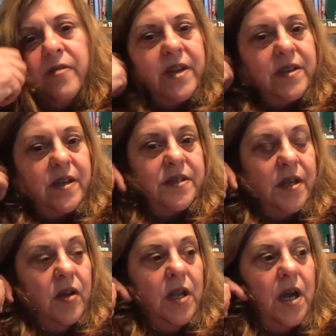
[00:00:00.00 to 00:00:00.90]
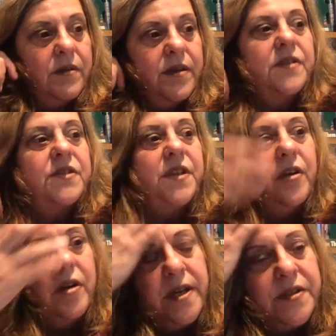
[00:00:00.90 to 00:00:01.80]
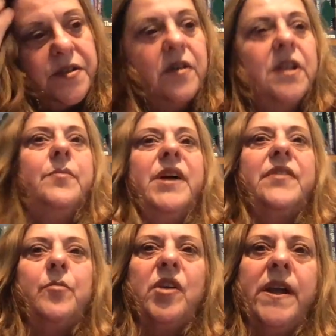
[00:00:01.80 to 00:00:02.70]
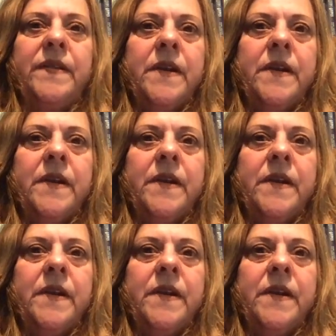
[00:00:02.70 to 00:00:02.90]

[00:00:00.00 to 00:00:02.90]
We can sell a lot of things that aren't necessarily about the brand.